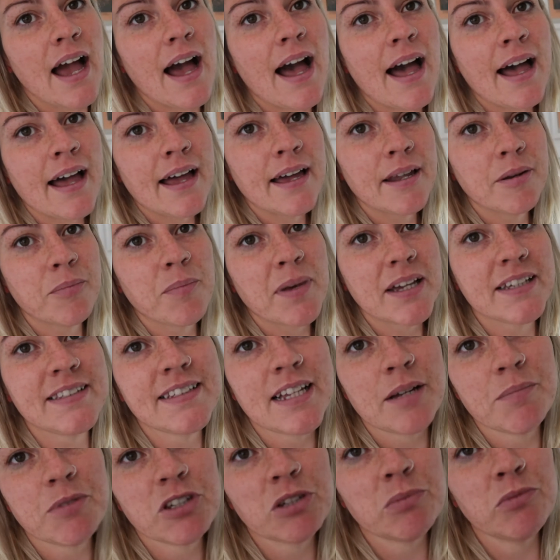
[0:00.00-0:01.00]
and my
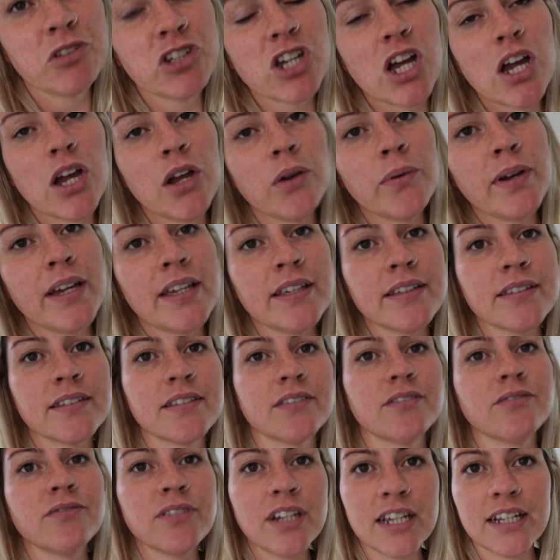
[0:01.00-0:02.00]
stepson Joe
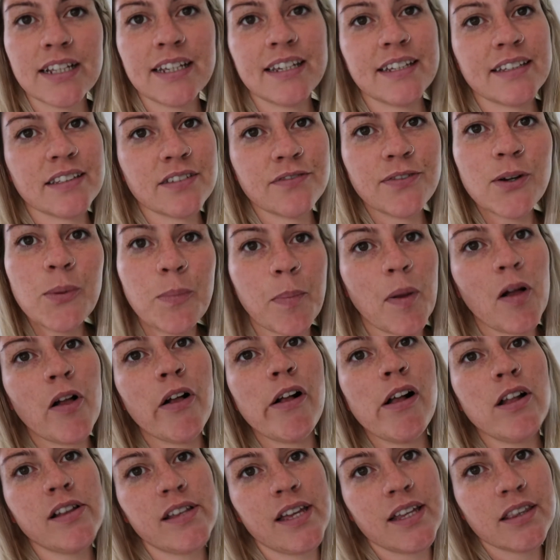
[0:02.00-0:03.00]
is really into
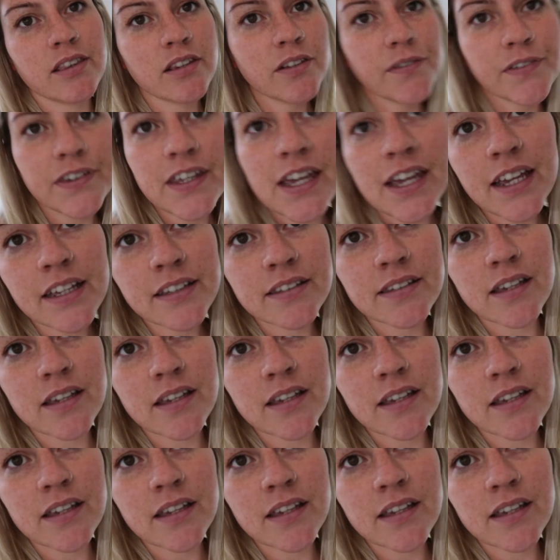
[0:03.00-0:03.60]
football and loves it,